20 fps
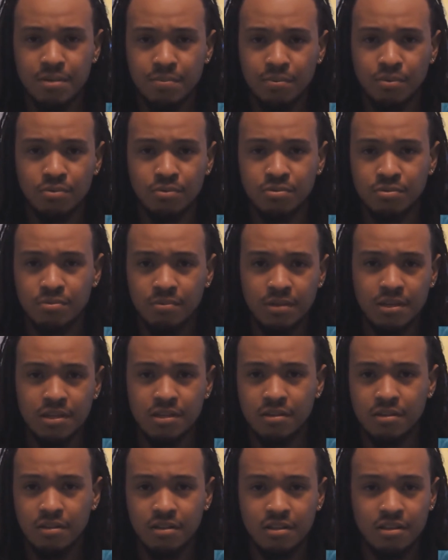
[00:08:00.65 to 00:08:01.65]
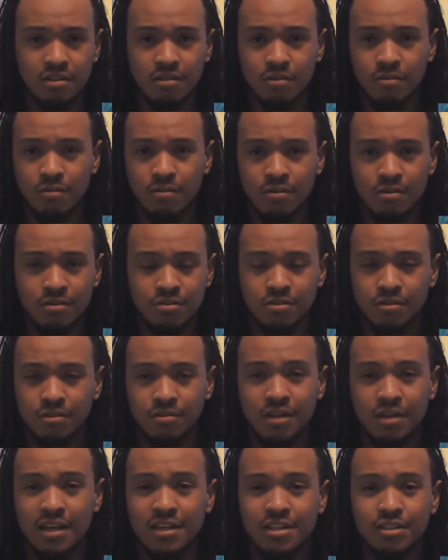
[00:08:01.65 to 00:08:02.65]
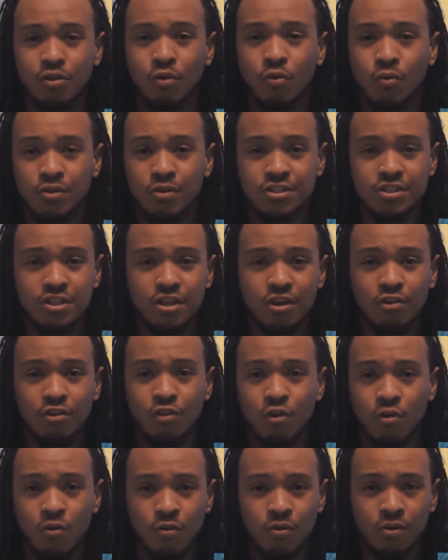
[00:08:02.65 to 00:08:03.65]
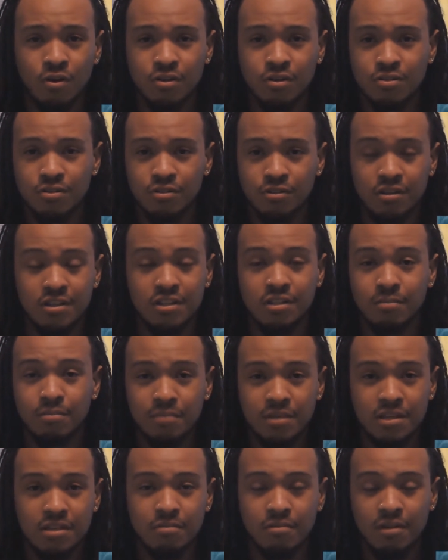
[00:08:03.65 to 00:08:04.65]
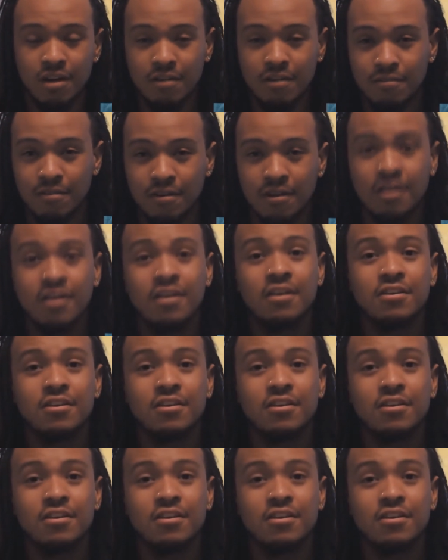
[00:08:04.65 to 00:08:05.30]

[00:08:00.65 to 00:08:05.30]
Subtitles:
people eat the horns, or not eat the horns, sell the horns, or eat the meat, whatever.